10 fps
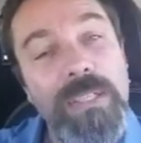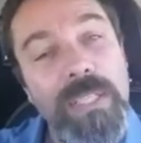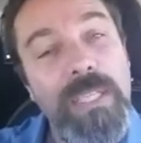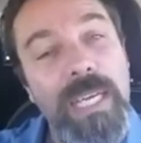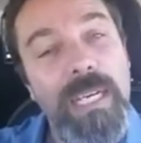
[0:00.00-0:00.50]

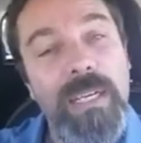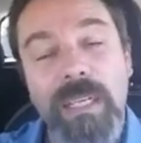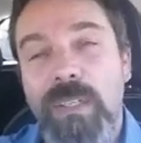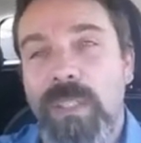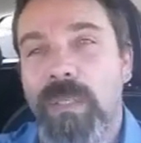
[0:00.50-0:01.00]
Now here's the
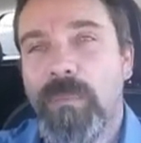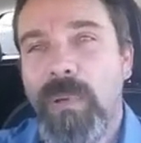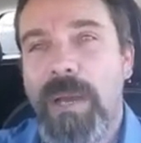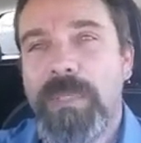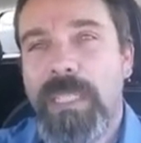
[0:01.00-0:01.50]
thing, here's
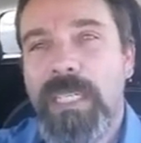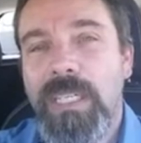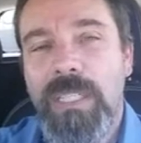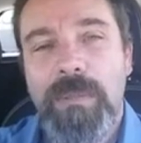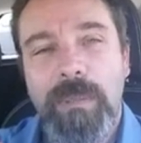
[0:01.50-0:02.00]
the props
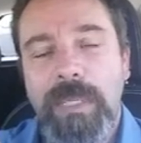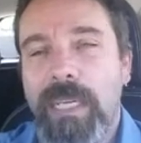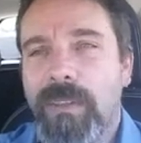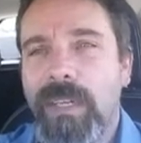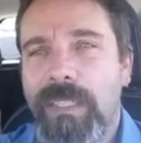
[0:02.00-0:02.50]
to the King
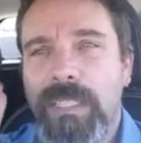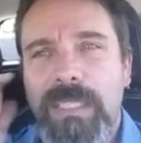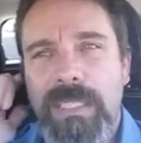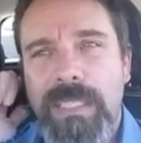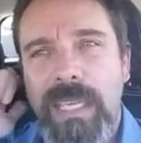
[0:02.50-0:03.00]
James, I'm glad I
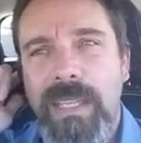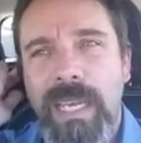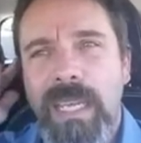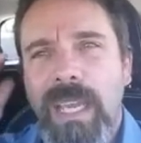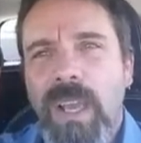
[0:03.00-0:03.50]
thought to
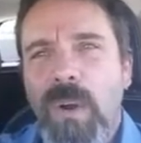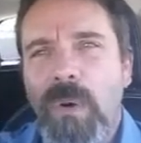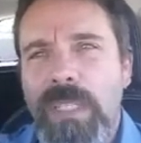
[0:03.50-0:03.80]
say that,